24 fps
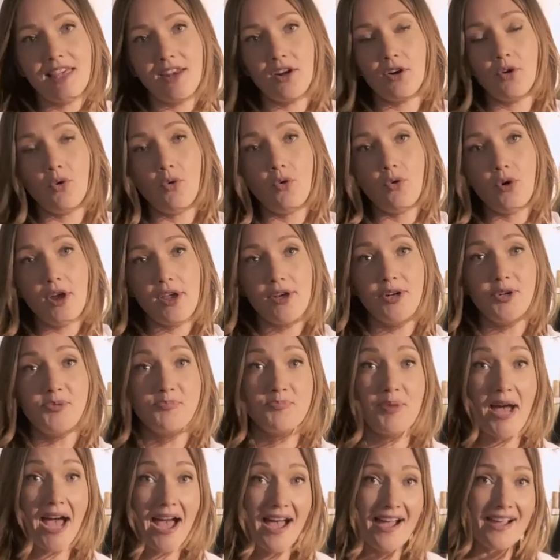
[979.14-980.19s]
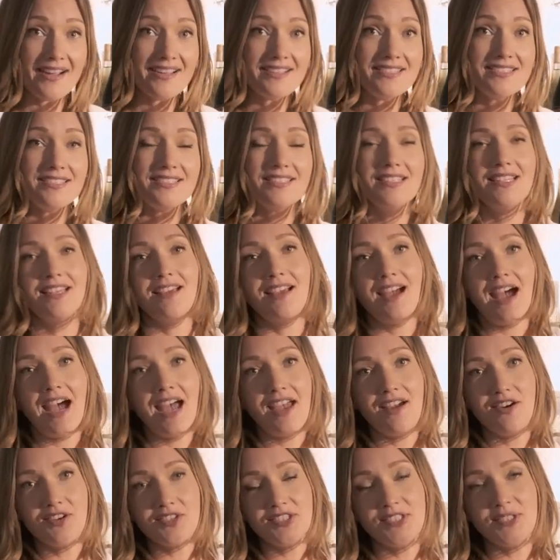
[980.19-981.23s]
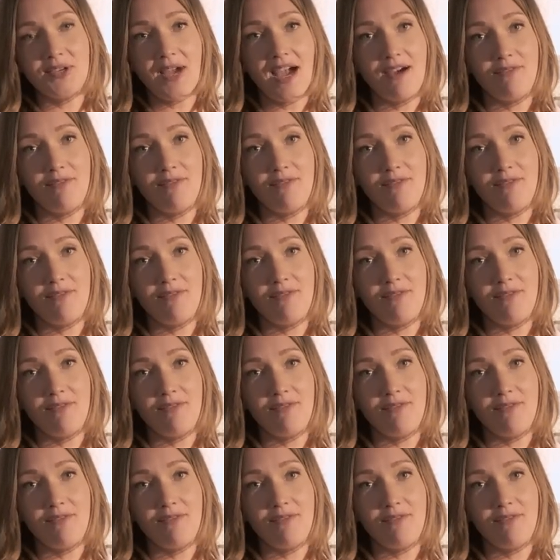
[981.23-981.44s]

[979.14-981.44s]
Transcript: that are oil packed. I also